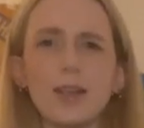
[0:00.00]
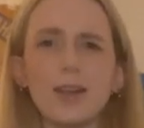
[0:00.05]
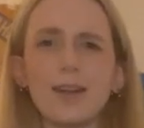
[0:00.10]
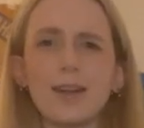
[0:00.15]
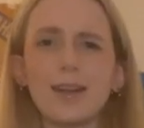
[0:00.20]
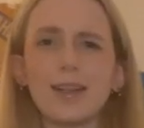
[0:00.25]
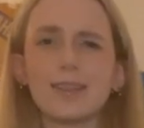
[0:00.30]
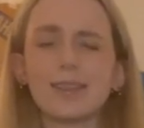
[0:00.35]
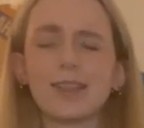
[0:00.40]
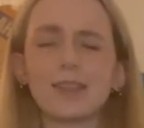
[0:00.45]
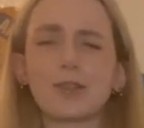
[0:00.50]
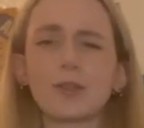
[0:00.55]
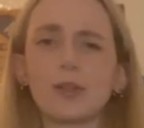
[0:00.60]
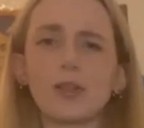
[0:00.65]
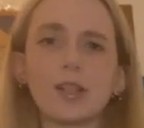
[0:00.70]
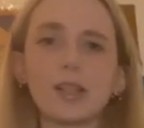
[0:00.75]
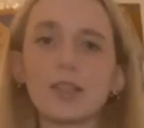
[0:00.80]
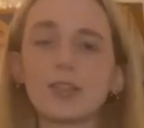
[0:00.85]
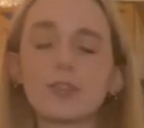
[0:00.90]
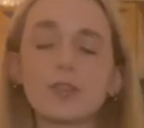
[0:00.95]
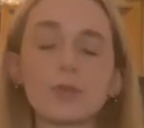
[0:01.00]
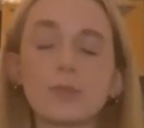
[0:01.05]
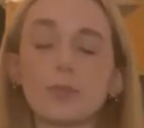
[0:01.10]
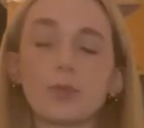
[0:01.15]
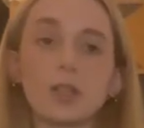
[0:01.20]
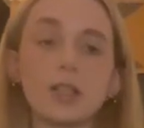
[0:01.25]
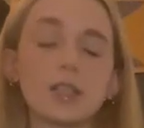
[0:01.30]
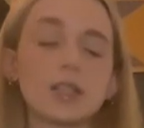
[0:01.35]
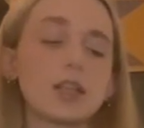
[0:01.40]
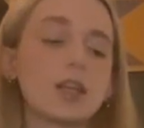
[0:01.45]
I know they said college,
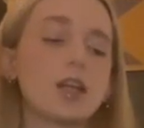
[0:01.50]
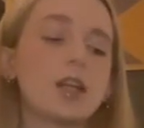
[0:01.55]
weird.